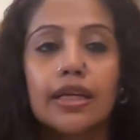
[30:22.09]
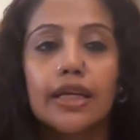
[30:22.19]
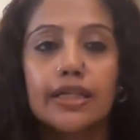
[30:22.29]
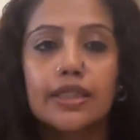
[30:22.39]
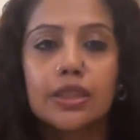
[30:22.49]

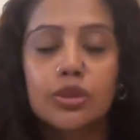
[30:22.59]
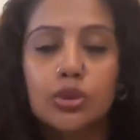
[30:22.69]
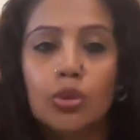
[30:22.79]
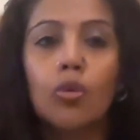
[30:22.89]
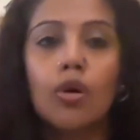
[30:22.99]
it is
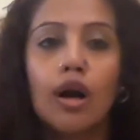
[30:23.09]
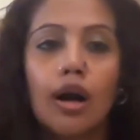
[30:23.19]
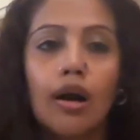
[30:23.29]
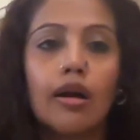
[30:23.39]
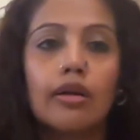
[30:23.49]
so
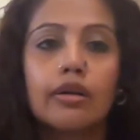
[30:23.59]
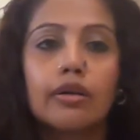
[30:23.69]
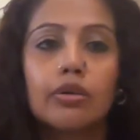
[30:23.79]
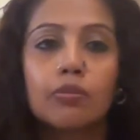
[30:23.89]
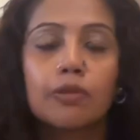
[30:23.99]
hard
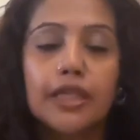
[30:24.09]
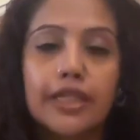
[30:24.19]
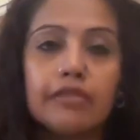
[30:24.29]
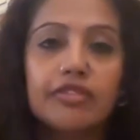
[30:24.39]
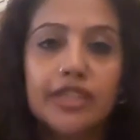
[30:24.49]
to
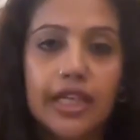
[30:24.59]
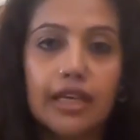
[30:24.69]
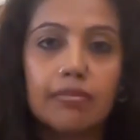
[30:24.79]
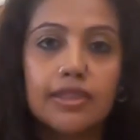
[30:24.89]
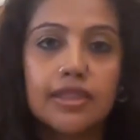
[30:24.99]
believe
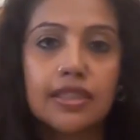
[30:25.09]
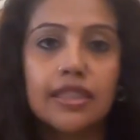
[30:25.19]
claims.